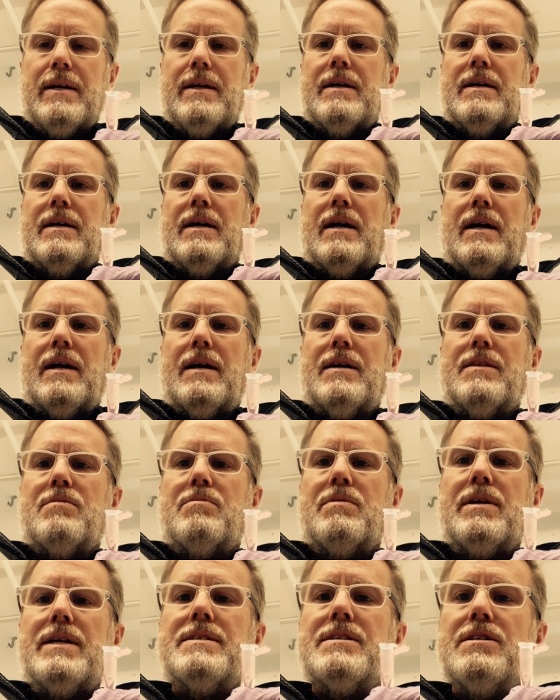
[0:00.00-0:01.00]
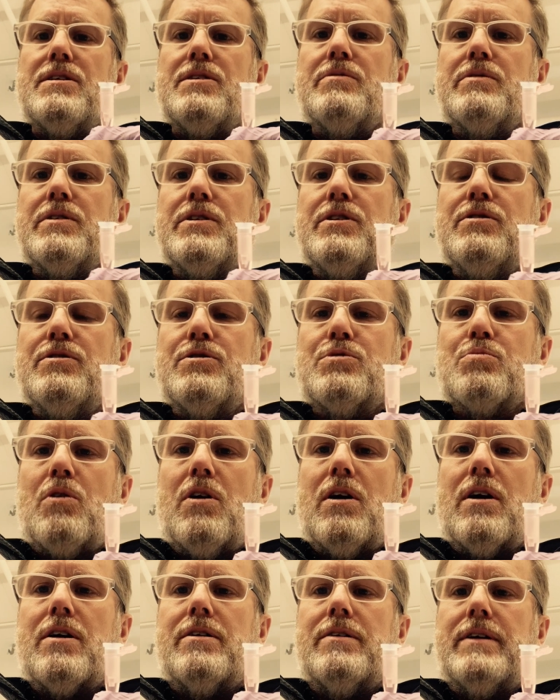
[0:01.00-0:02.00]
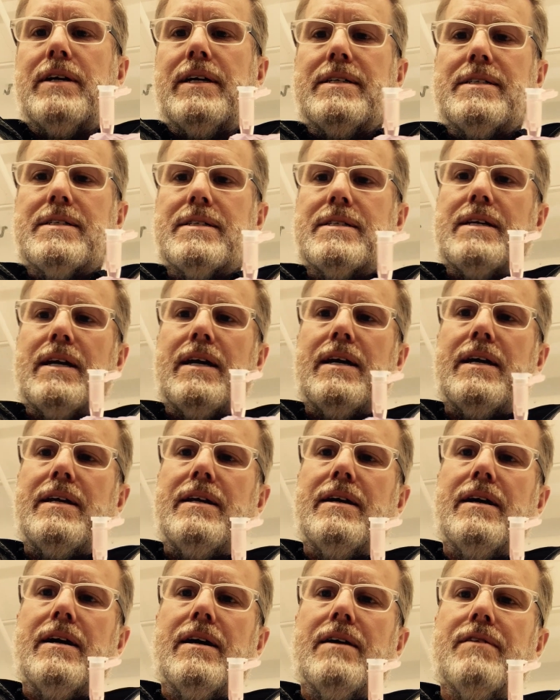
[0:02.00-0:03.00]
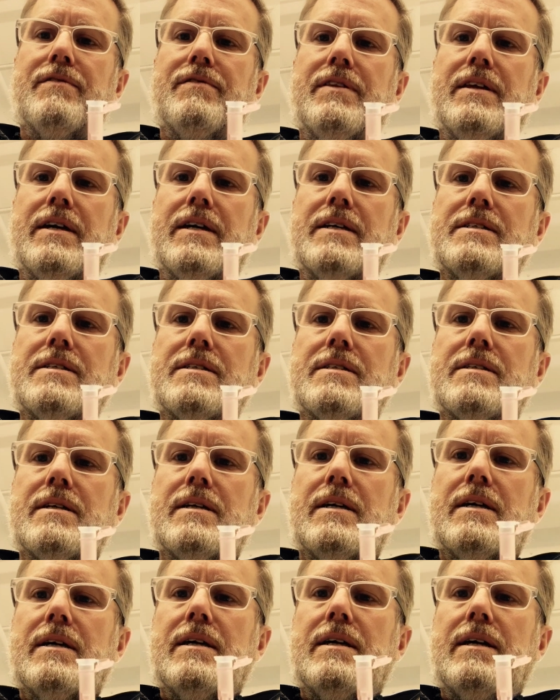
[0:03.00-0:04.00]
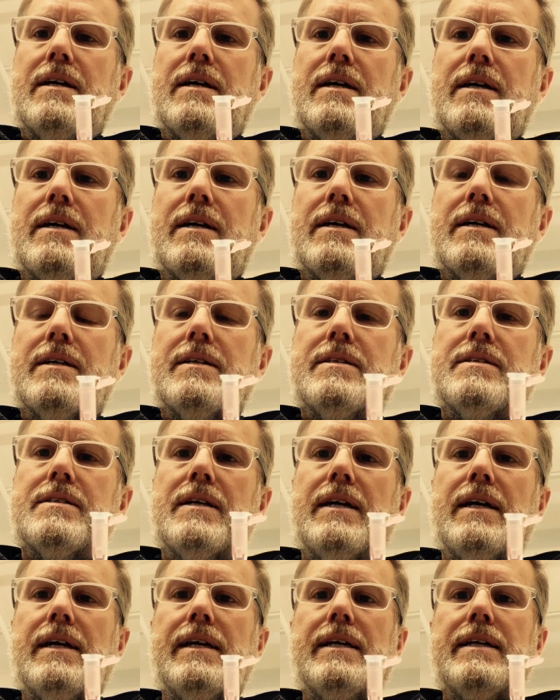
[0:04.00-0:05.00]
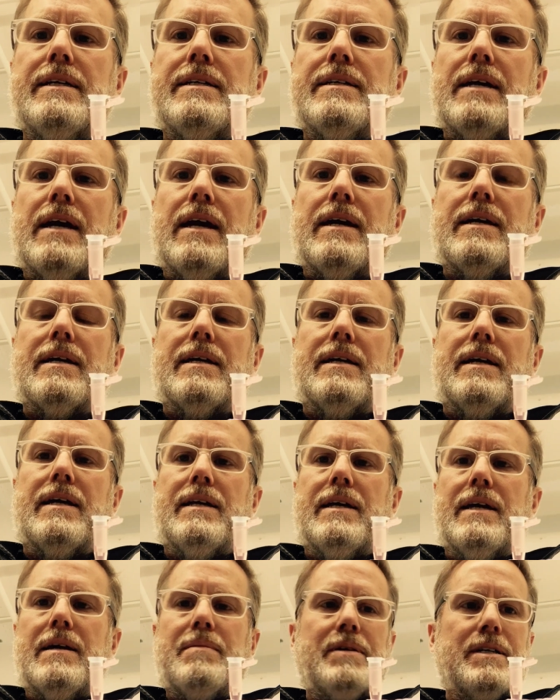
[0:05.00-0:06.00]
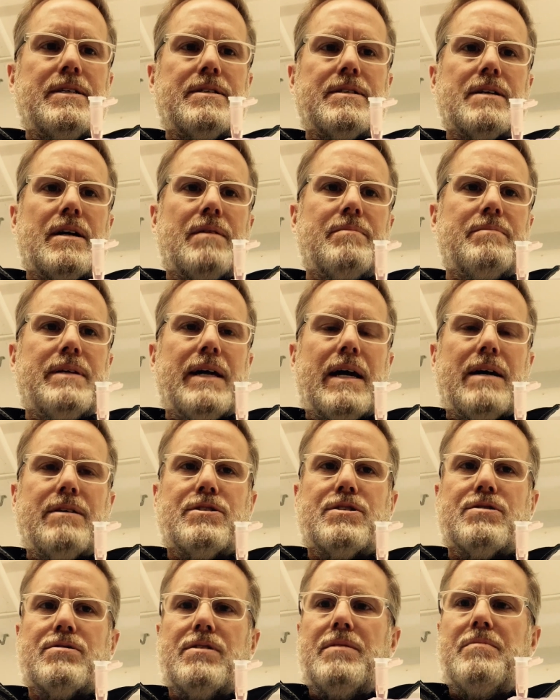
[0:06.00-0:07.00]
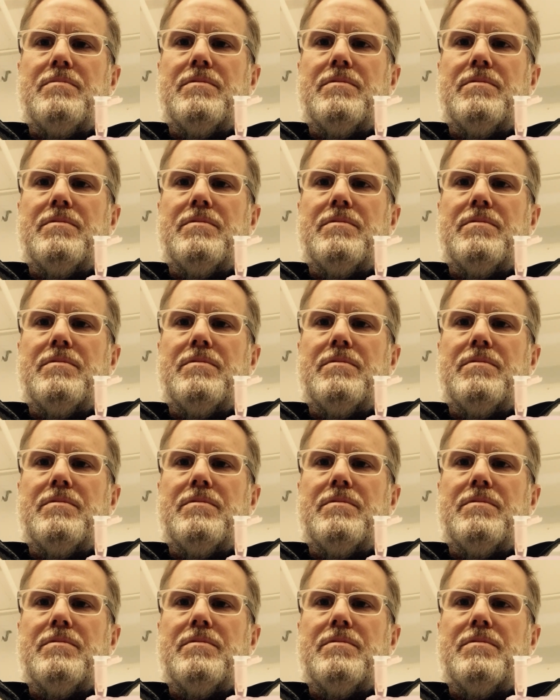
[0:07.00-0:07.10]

The reason you would use water instead of this is EDTA can inhibit some downstream